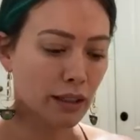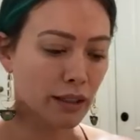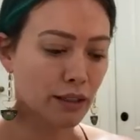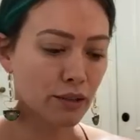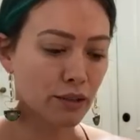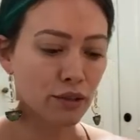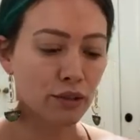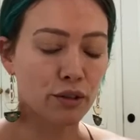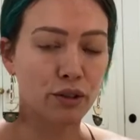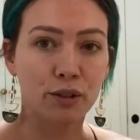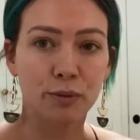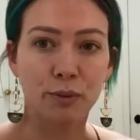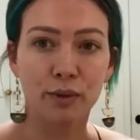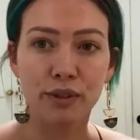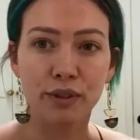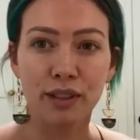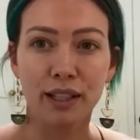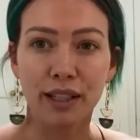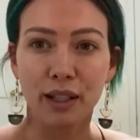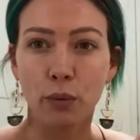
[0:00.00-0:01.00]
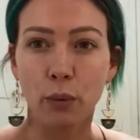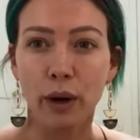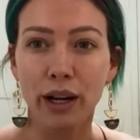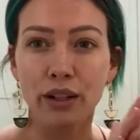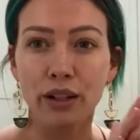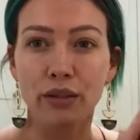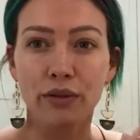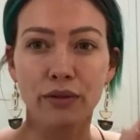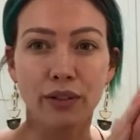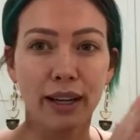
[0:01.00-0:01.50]
So you're supposed to like wet
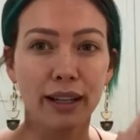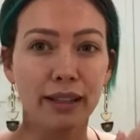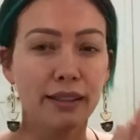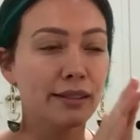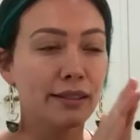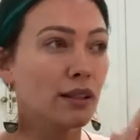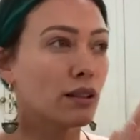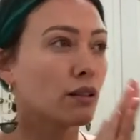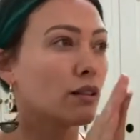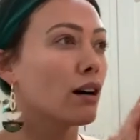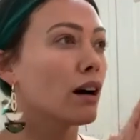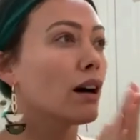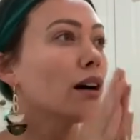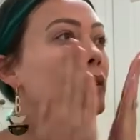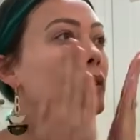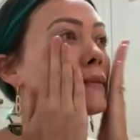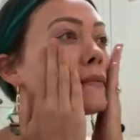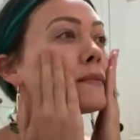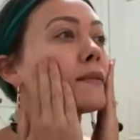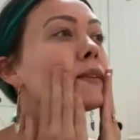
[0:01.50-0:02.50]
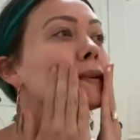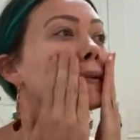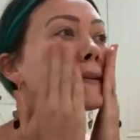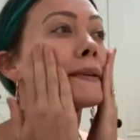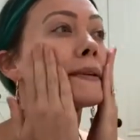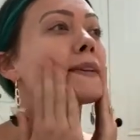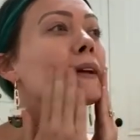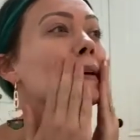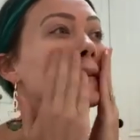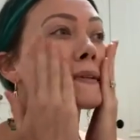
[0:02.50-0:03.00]
your face a lot and
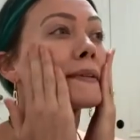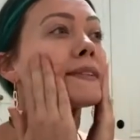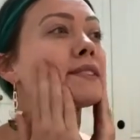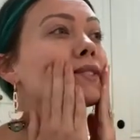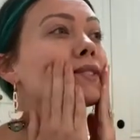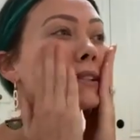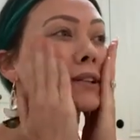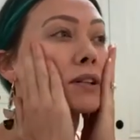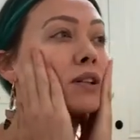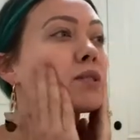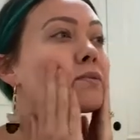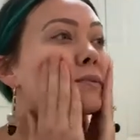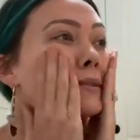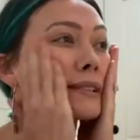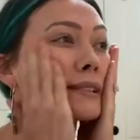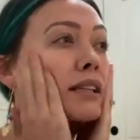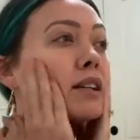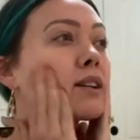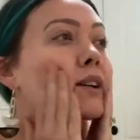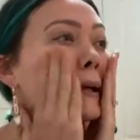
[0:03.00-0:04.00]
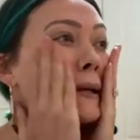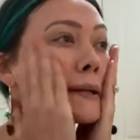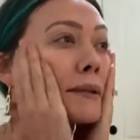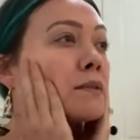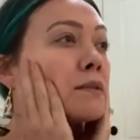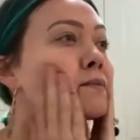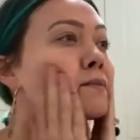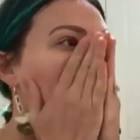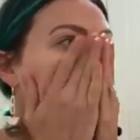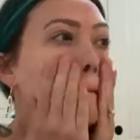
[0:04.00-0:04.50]
then let the serum sink
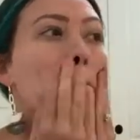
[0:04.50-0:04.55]
in.